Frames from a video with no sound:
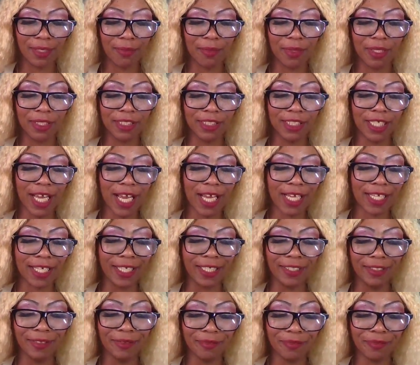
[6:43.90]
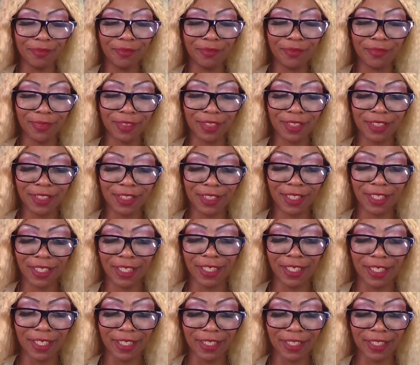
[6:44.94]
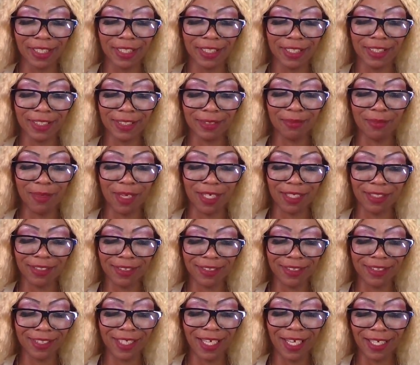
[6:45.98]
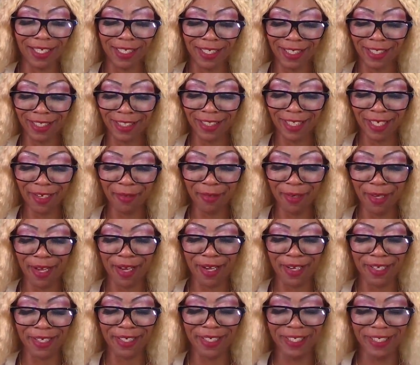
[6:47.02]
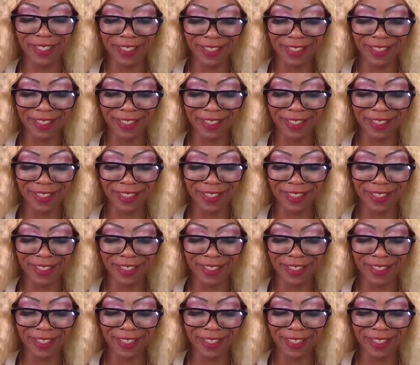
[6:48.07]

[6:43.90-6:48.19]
Could be Jackie. Shit. And this mother sucker. Here we go.